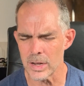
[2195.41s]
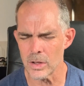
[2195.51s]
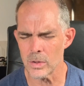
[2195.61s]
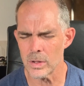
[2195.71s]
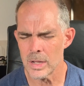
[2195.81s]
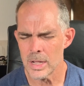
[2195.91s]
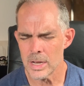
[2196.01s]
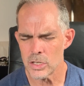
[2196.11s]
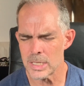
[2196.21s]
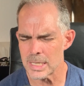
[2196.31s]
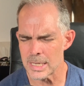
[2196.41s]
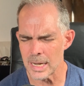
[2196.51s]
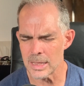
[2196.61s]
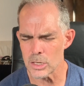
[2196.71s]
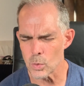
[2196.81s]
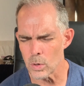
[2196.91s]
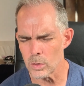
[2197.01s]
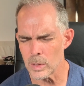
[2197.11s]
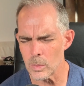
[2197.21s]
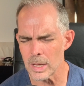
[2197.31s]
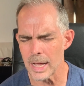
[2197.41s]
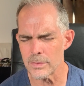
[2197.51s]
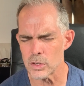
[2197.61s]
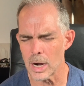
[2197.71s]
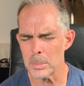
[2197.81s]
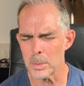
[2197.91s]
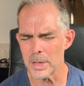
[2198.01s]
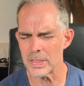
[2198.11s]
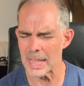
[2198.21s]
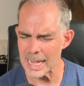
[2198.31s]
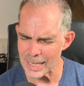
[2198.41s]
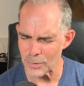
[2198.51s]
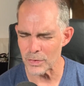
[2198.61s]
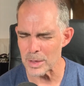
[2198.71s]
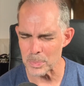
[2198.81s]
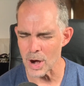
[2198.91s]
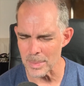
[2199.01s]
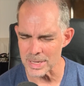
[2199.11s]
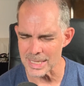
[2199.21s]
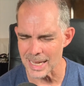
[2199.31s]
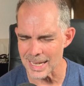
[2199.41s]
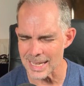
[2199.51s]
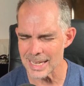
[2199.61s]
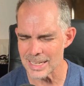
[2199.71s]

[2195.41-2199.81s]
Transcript: I know Jesus said, in this world we will have trouble, but thank you for the promise that